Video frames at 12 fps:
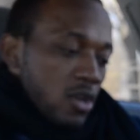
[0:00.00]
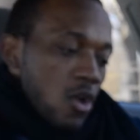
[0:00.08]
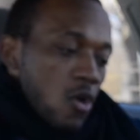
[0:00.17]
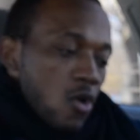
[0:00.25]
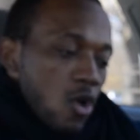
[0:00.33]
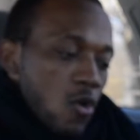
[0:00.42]

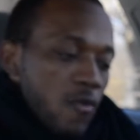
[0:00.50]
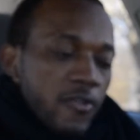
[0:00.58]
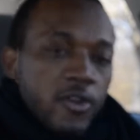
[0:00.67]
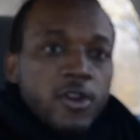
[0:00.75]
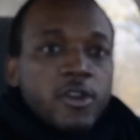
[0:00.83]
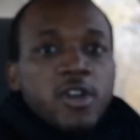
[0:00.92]
go
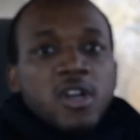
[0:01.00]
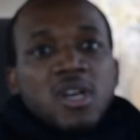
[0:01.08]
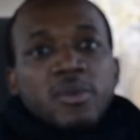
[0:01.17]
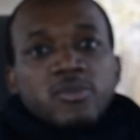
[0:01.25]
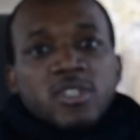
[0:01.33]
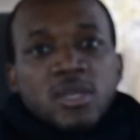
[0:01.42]
over a
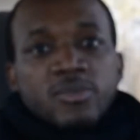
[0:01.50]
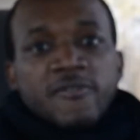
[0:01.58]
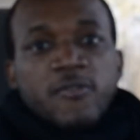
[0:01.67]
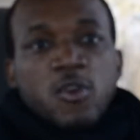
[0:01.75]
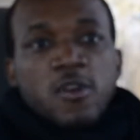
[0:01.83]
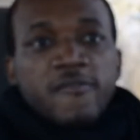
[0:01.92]
couple tips
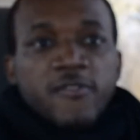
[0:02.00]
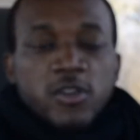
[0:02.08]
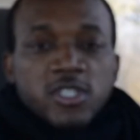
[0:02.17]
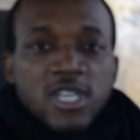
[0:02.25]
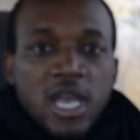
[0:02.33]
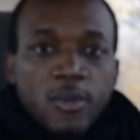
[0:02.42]
for
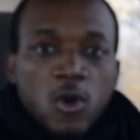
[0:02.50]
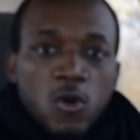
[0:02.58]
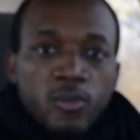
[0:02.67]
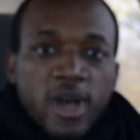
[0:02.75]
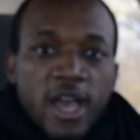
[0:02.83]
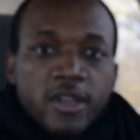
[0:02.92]
first-time
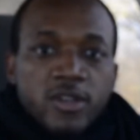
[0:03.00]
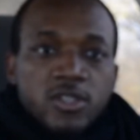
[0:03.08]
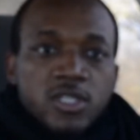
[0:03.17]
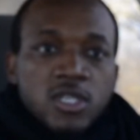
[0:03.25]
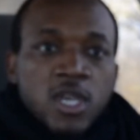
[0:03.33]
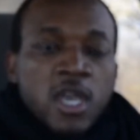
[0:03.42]
home
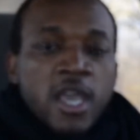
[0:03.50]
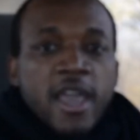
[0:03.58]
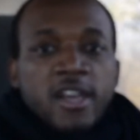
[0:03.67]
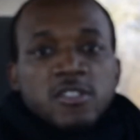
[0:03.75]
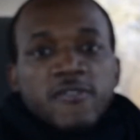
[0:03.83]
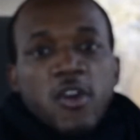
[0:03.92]
buyers
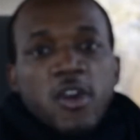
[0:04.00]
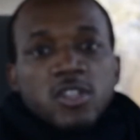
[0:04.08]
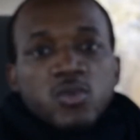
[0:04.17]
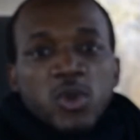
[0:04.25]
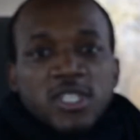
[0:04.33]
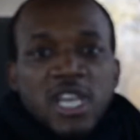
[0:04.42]
and as far
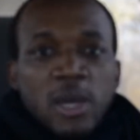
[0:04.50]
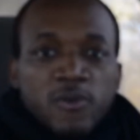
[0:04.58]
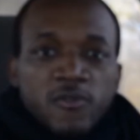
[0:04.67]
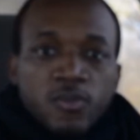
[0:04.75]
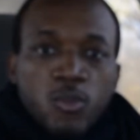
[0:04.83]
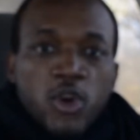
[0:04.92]
as what type
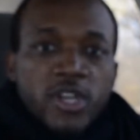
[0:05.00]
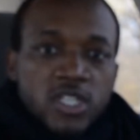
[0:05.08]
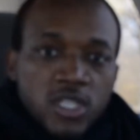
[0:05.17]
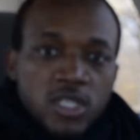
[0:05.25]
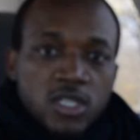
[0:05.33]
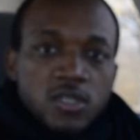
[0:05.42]
of
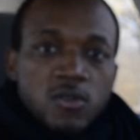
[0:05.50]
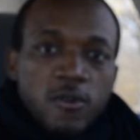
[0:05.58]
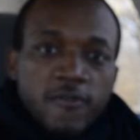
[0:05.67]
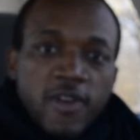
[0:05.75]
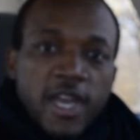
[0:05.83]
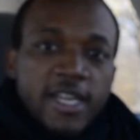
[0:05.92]
mortgages
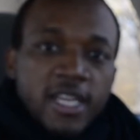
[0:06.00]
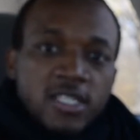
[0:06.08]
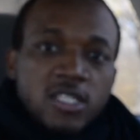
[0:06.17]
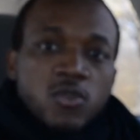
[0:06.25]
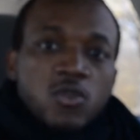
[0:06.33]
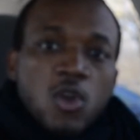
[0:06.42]
or
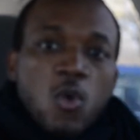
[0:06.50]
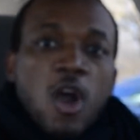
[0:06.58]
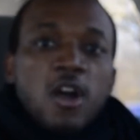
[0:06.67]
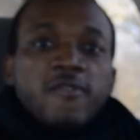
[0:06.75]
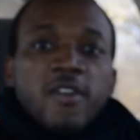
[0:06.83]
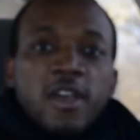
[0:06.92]
financing you can
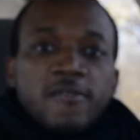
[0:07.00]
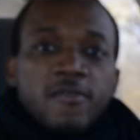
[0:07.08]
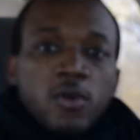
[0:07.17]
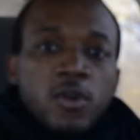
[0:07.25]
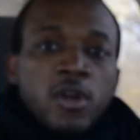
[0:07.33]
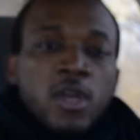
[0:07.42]
qualify
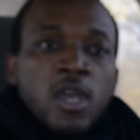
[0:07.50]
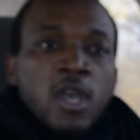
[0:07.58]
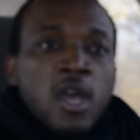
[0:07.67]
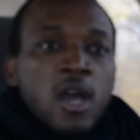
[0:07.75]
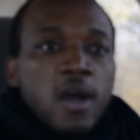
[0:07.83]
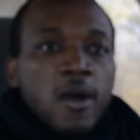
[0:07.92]
for.
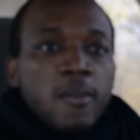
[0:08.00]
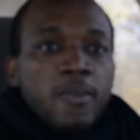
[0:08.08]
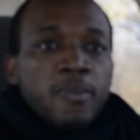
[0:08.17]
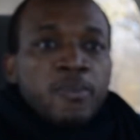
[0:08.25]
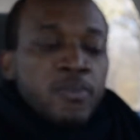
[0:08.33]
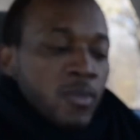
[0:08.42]

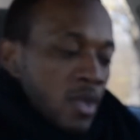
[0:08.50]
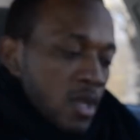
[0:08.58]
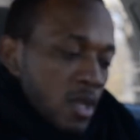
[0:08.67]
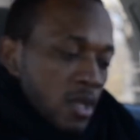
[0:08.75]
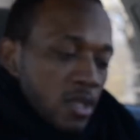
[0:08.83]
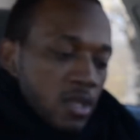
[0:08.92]

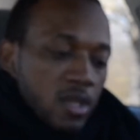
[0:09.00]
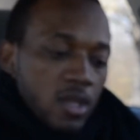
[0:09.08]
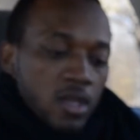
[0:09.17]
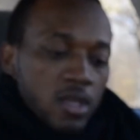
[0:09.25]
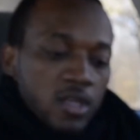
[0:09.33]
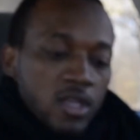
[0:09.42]

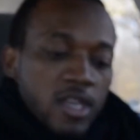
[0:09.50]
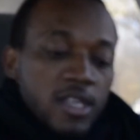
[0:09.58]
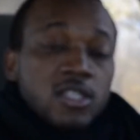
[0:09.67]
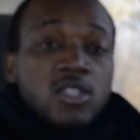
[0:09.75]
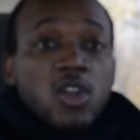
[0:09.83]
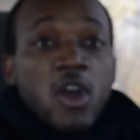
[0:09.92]
To get
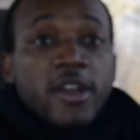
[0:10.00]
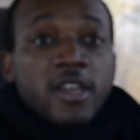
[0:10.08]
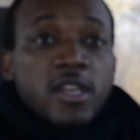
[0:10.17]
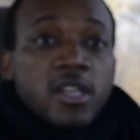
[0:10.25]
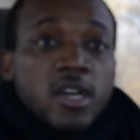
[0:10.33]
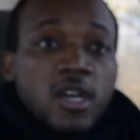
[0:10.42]

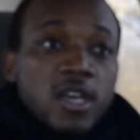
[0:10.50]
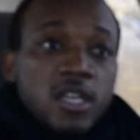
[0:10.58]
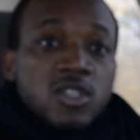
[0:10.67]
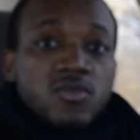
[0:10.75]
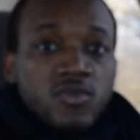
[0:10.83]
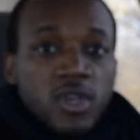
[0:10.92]
started,
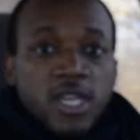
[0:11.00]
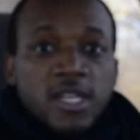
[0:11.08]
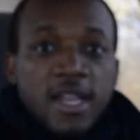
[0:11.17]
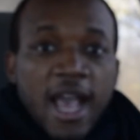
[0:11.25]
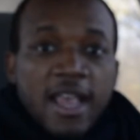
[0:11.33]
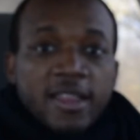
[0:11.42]
it's really
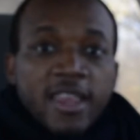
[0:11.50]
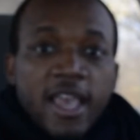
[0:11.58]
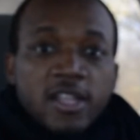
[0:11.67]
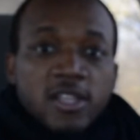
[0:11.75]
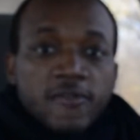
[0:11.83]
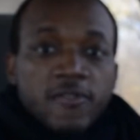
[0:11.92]
not
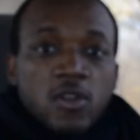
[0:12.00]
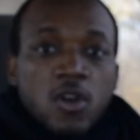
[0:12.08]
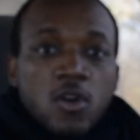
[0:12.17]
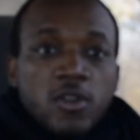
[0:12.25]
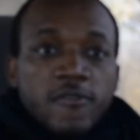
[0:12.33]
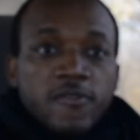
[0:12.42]
that
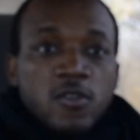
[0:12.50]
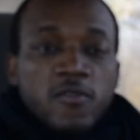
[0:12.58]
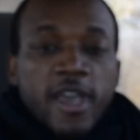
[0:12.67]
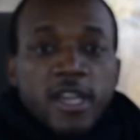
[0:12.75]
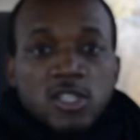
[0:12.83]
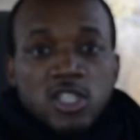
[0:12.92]
difficult. If you've
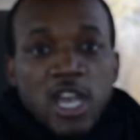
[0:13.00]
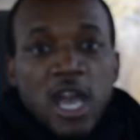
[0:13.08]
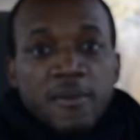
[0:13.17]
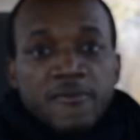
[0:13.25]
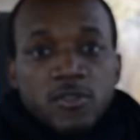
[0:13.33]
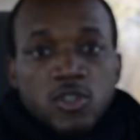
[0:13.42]
had a
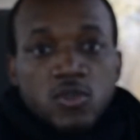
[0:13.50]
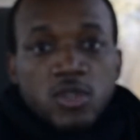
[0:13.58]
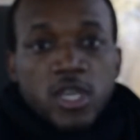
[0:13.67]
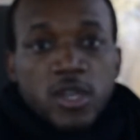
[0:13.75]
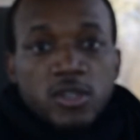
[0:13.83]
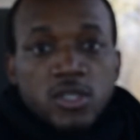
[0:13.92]
job for 2
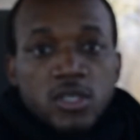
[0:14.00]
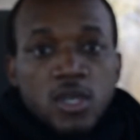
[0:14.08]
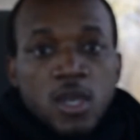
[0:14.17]
years,